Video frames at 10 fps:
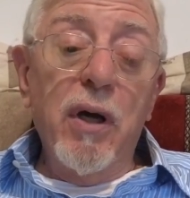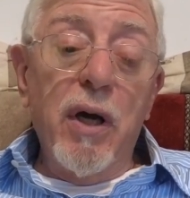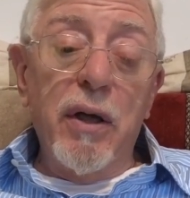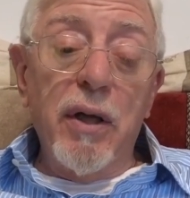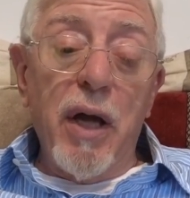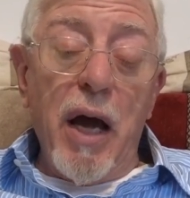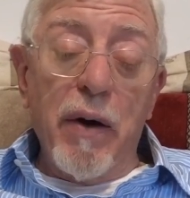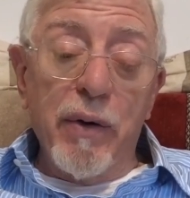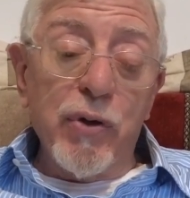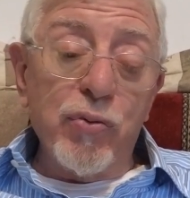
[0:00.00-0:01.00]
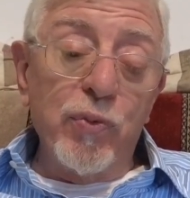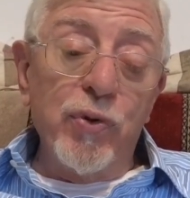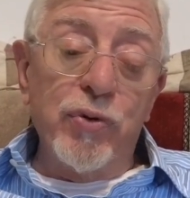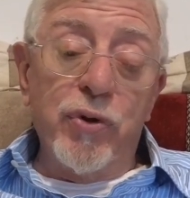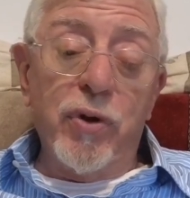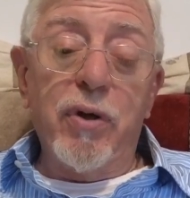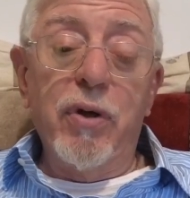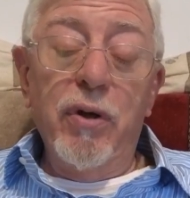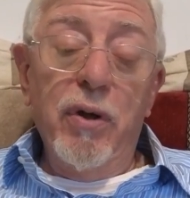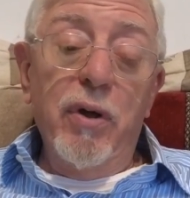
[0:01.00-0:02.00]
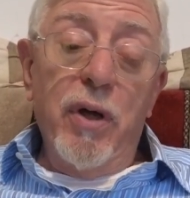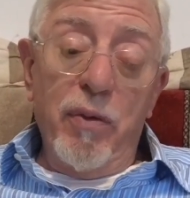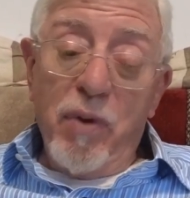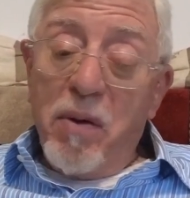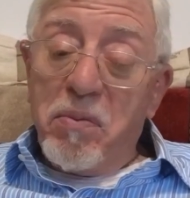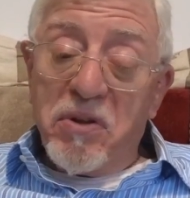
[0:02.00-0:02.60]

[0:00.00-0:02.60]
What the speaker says: and Irish music and maybe